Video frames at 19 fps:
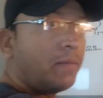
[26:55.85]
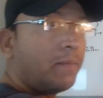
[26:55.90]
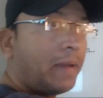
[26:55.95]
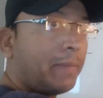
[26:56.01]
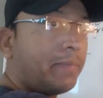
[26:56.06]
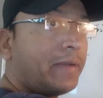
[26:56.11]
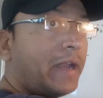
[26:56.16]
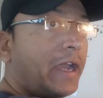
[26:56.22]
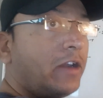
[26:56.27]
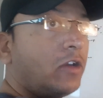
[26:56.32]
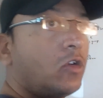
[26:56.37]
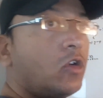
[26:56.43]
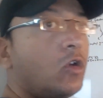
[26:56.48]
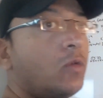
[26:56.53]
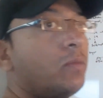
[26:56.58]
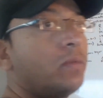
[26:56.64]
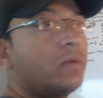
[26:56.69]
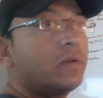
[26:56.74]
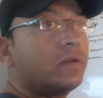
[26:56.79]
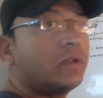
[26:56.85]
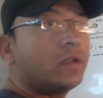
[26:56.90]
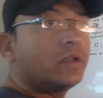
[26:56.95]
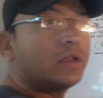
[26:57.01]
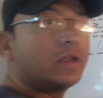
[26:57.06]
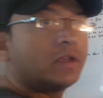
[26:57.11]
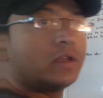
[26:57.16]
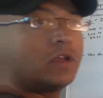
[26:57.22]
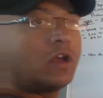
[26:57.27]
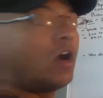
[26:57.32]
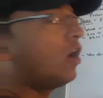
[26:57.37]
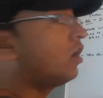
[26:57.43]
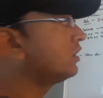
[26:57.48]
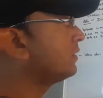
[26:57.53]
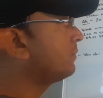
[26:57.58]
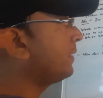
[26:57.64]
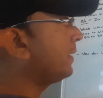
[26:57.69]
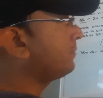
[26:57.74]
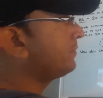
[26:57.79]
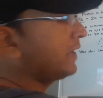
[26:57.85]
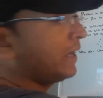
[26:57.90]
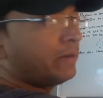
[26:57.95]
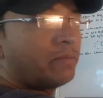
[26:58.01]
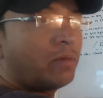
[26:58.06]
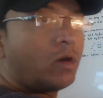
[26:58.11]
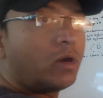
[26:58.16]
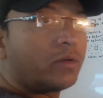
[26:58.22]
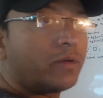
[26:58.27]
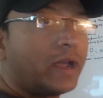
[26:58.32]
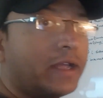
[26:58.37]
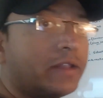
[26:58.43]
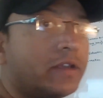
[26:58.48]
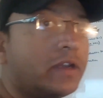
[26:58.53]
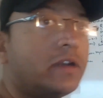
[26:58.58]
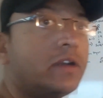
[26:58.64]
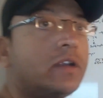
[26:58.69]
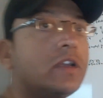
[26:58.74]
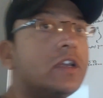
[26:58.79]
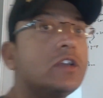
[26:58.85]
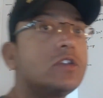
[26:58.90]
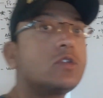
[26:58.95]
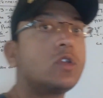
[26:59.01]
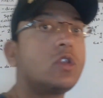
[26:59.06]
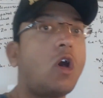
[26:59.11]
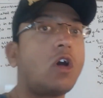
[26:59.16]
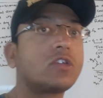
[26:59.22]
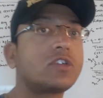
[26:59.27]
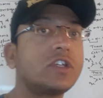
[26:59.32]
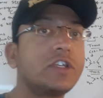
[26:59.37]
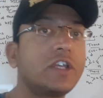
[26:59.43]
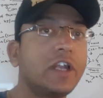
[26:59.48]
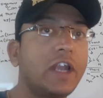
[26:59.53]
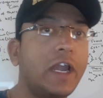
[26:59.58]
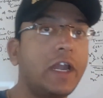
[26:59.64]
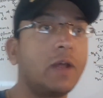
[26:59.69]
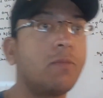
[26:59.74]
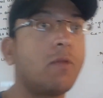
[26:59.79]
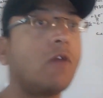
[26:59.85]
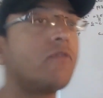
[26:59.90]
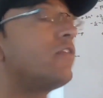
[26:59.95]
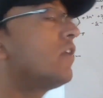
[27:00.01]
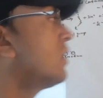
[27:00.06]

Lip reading: peptide group or the peptide bond rather. So the oxygen atom of a